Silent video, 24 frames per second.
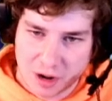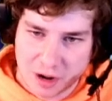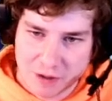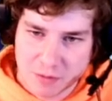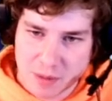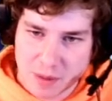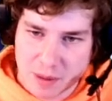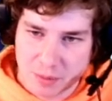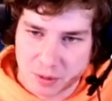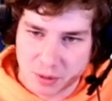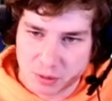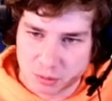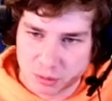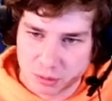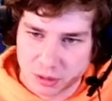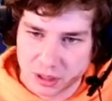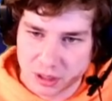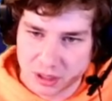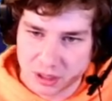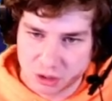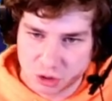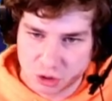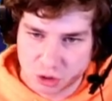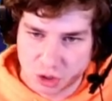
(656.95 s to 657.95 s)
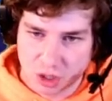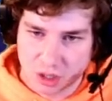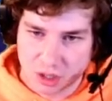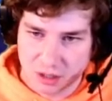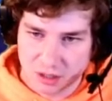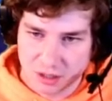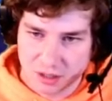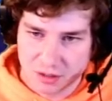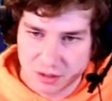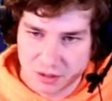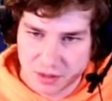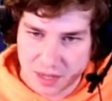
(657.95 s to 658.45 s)
I remember really
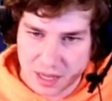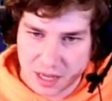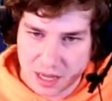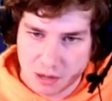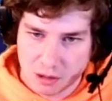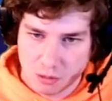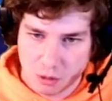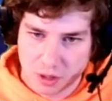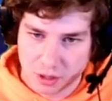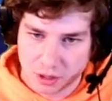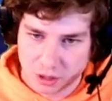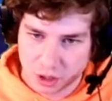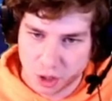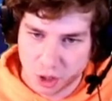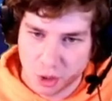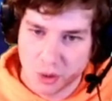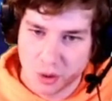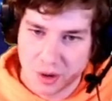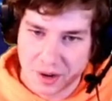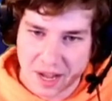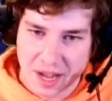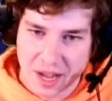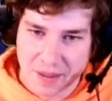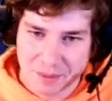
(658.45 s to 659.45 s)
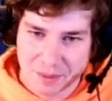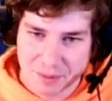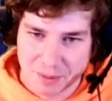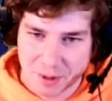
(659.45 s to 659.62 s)
struggling with that one growing up.